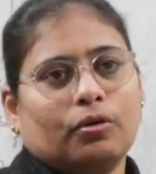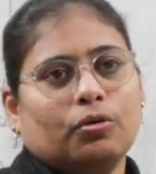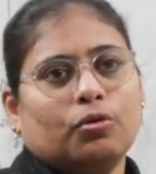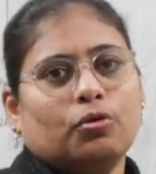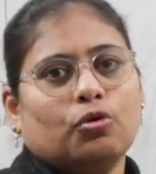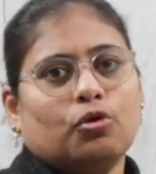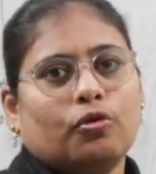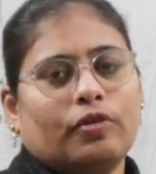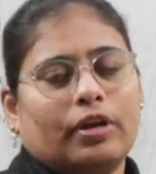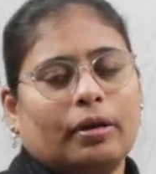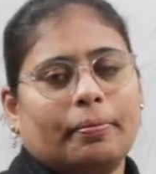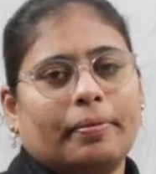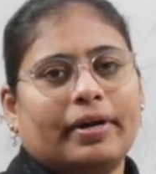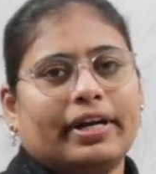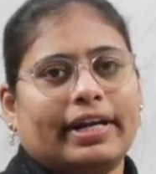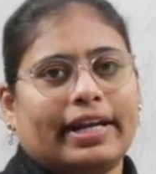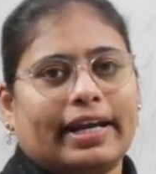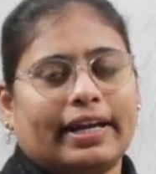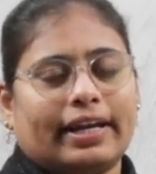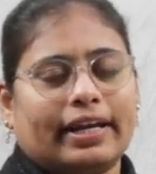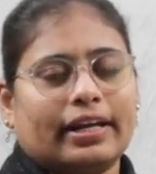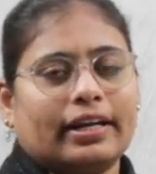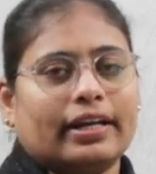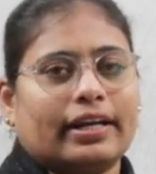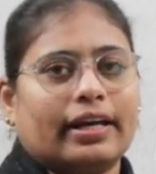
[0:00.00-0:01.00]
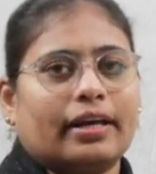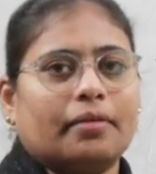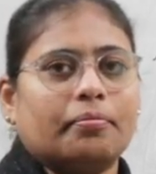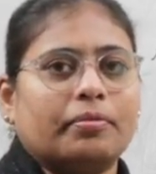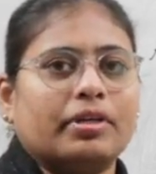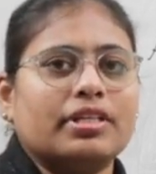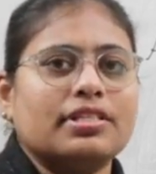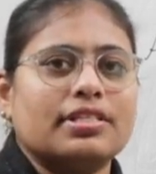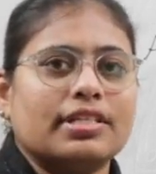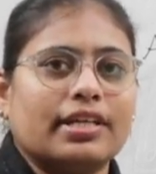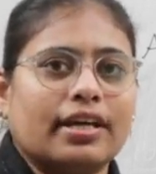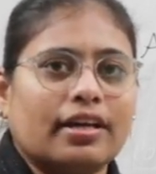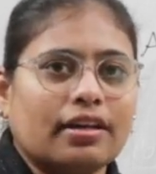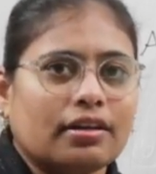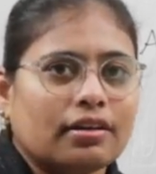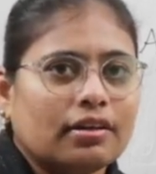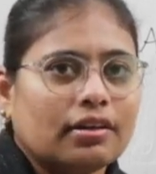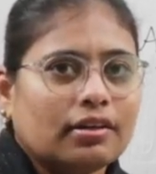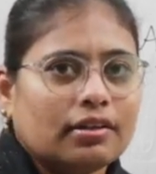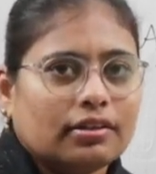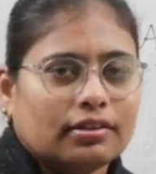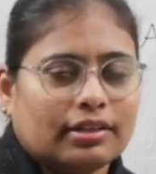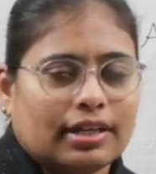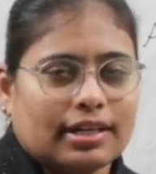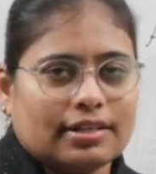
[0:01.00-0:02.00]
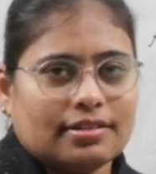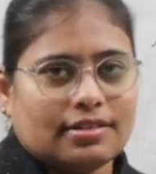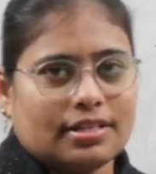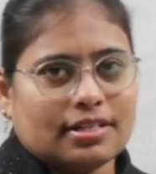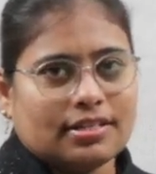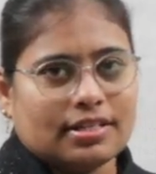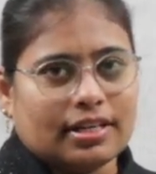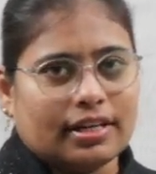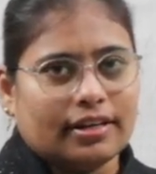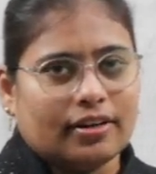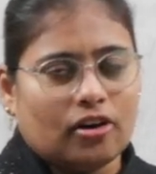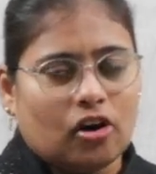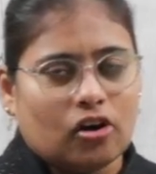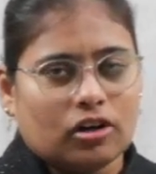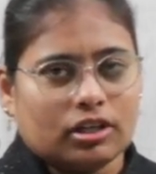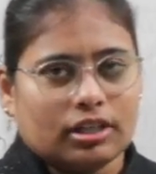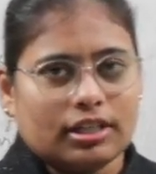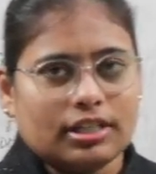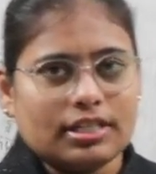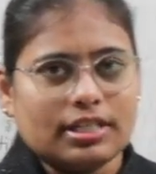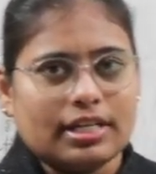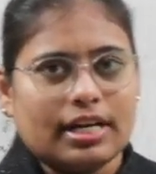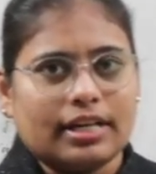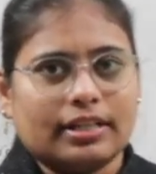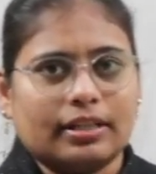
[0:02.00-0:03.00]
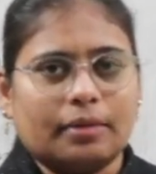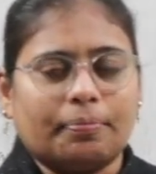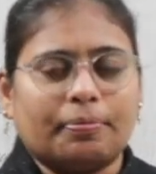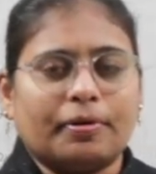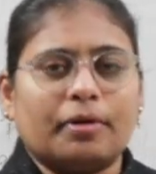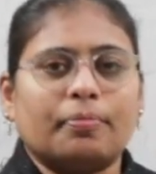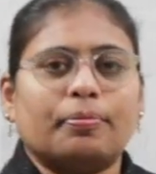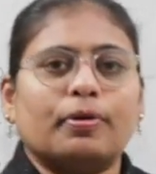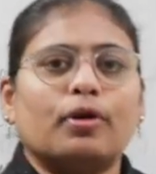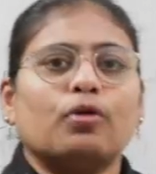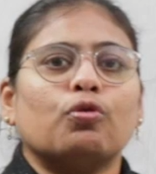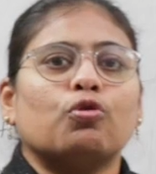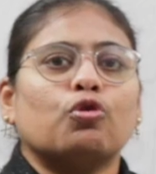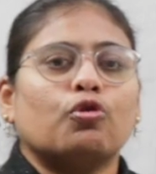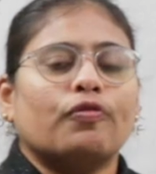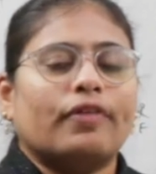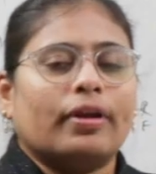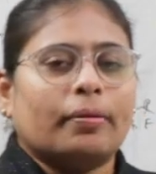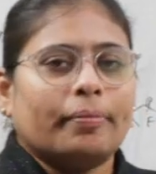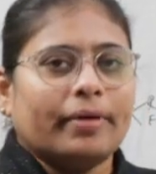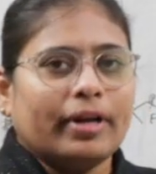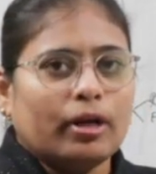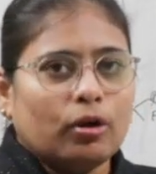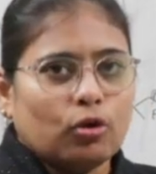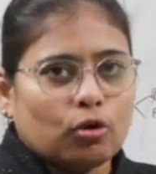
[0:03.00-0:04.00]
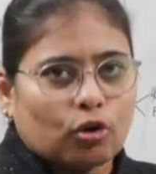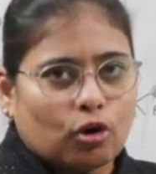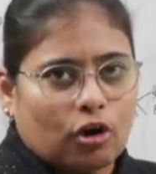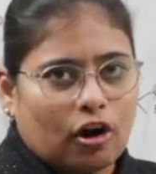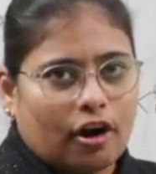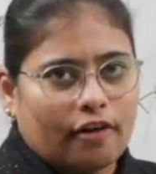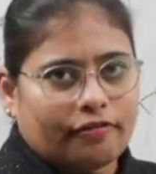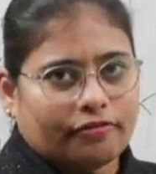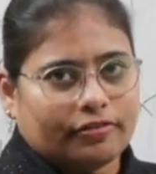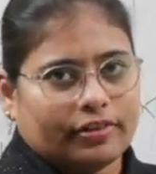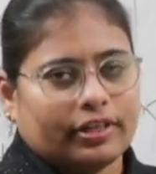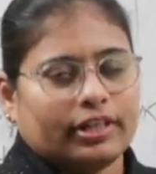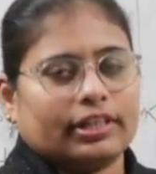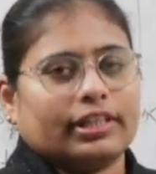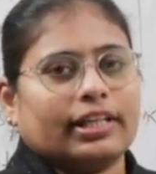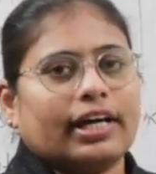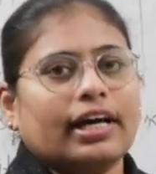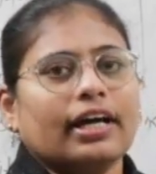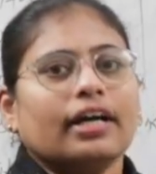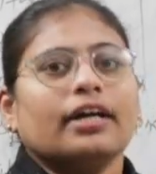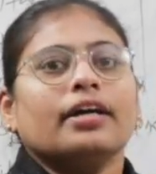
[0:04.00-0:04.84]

Who will be taken care means here nurses and doctors are the people who will be look after the